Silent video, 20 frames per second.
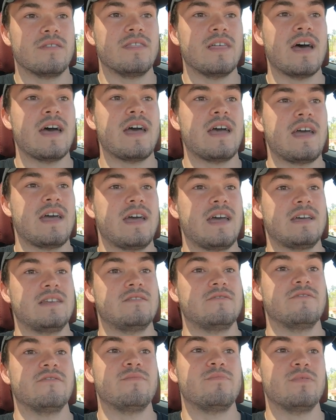That had
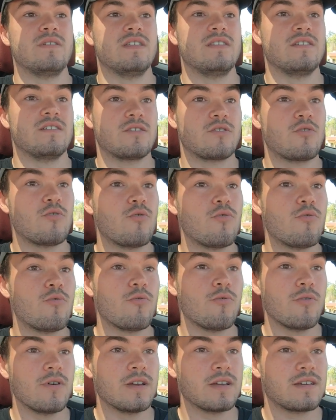to have been the
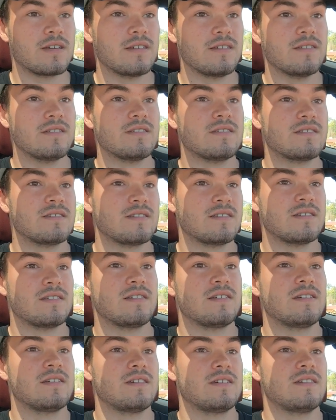quickest
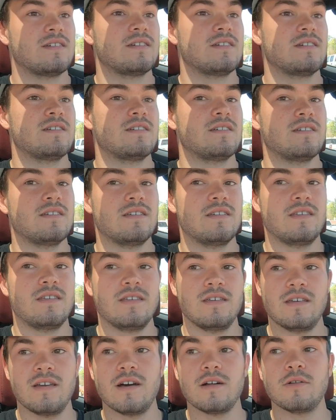
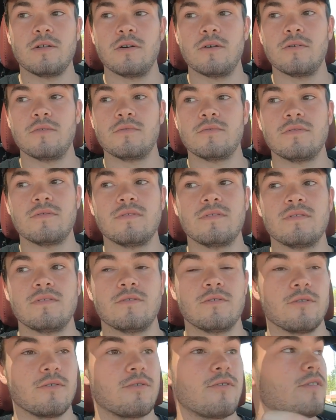yellow
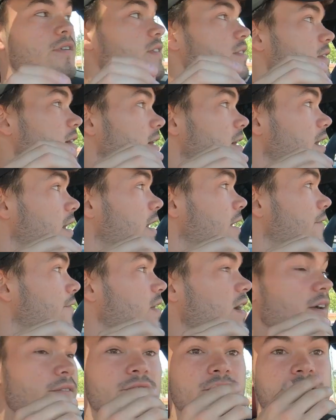or green light I've
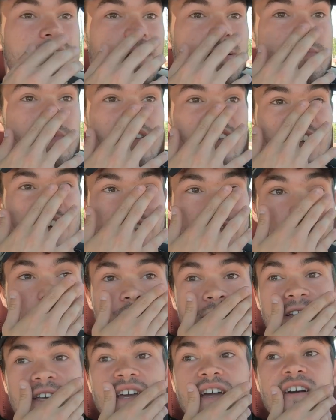ever seen in my life.
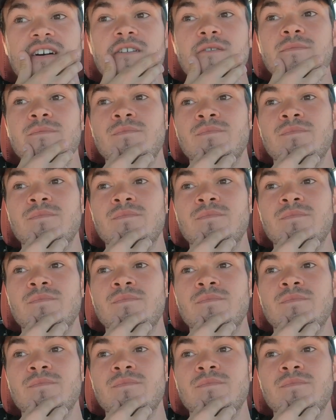Holy cow.